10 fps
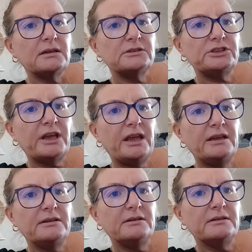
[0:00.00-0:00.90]

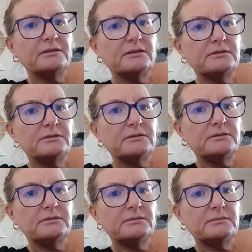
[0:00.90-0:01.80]
Jane
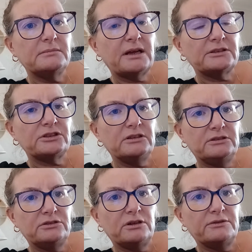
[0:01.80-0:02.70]
actually
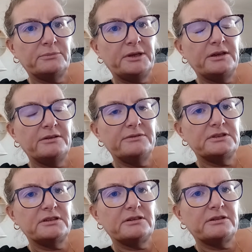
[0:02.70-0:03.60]
drove me over
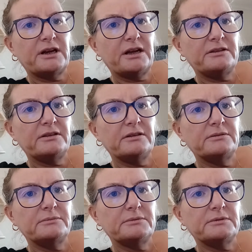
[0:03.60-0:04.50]
to Karratha.
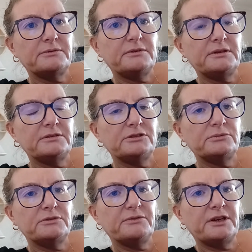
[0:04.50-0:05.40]
I think she
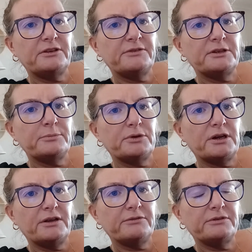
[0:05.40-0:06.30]
was very, very
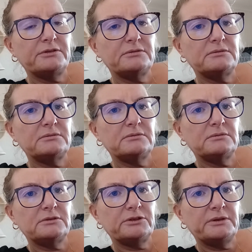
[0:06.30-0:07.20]
brave
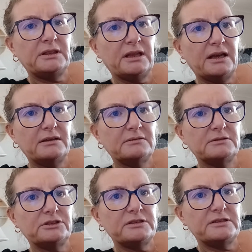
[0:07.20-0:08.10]
doing that.
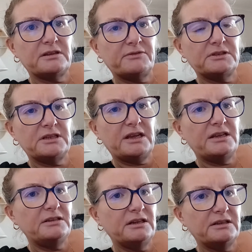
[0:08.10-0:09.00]
She's
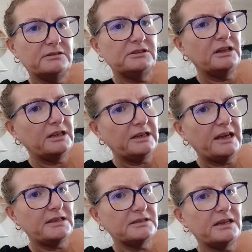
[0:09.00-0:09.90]
17, nearly
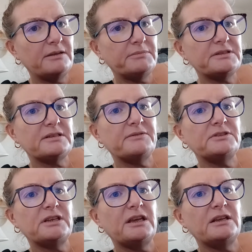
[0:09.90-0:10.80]
18, but
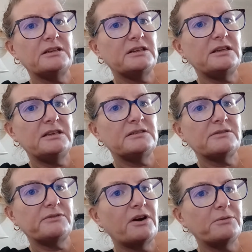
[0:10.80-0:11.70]
17, and it is a
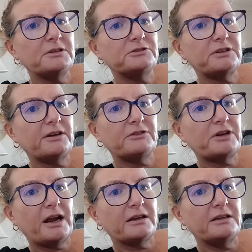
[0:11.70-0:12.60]
four-wheel drive
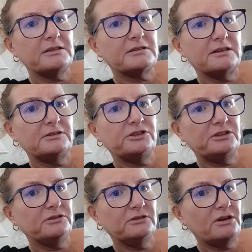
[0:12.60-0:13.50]
track. And she
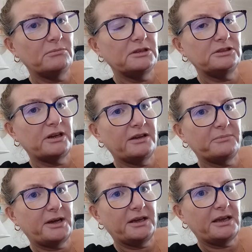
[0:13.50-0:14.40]
doesn't normally drive
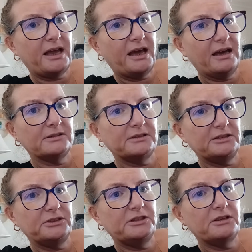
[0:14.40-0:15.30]
my car.
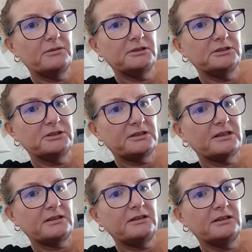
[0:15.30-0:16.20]
She normally just
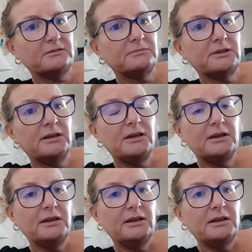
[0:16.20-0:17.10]
has a little
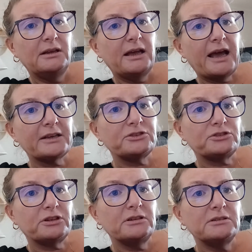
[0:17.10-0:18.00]

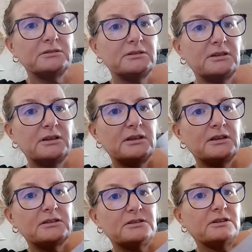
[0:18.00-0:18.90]
Astra,
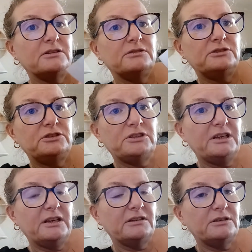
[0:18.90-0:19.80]
so she
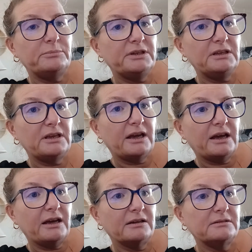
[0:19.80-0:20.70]
ain't got a big car.